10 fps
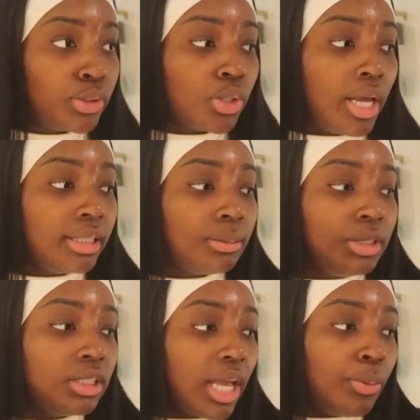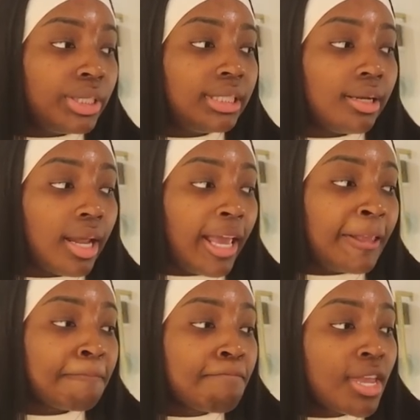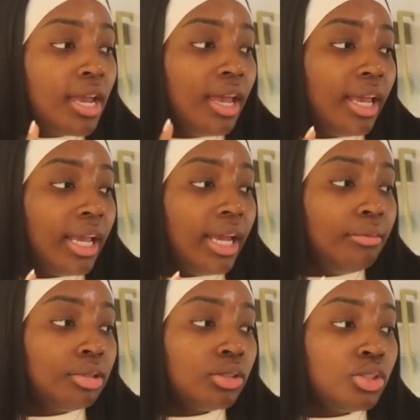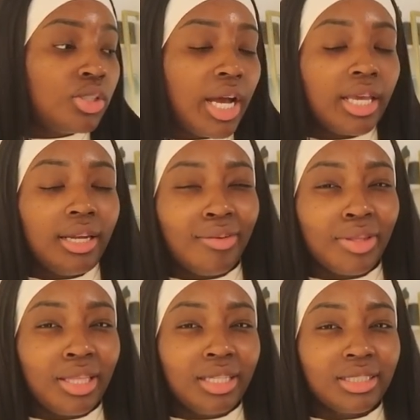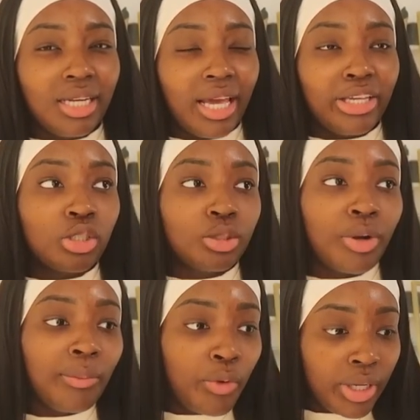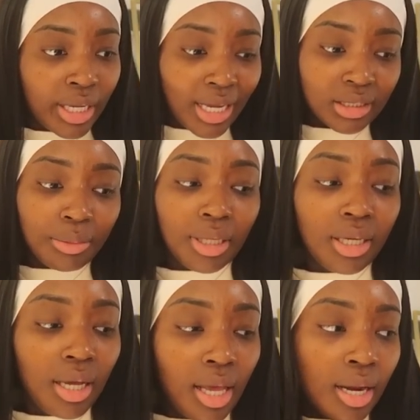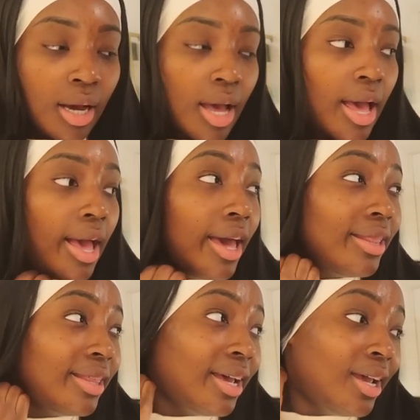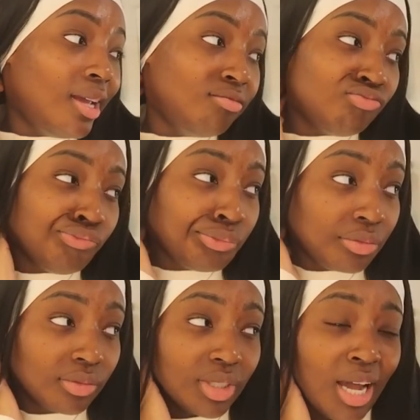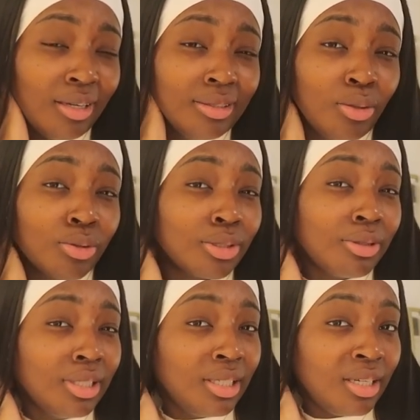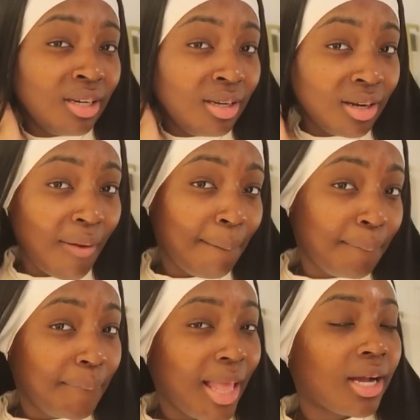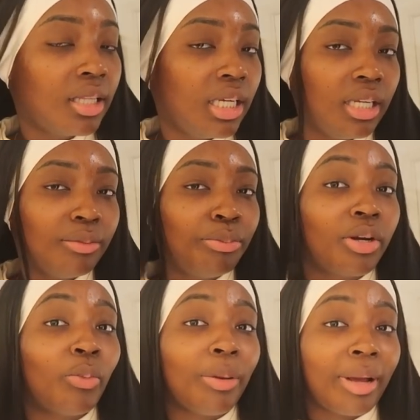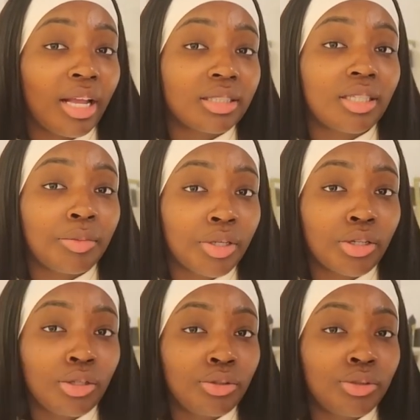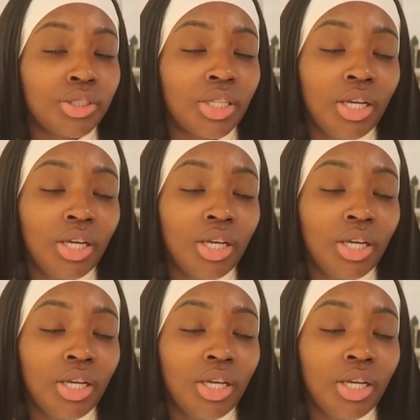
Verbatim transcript: So I need to bleach that wig tonight and blow dry and everything tonight. So tomorrow morning I should be good. And then I need to also clean. Not clean, put away my summer clothes.